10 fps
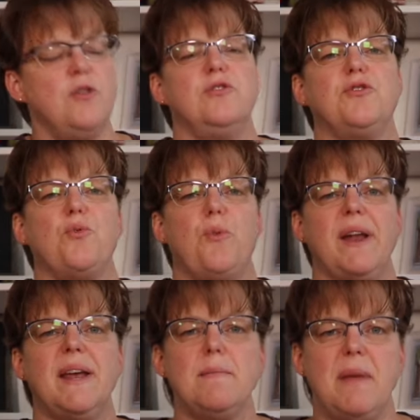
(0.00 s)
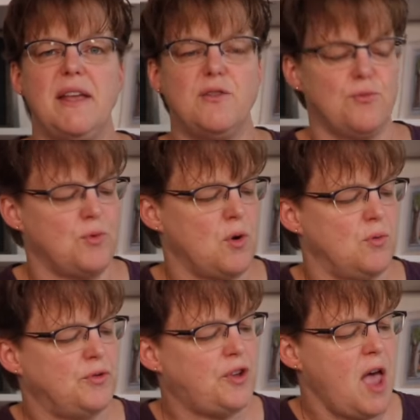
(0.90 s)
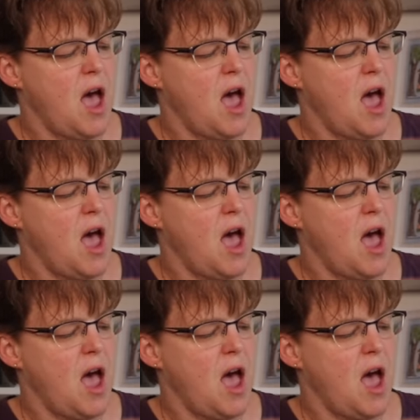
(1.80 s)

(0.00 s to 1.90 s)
So when I made the rows,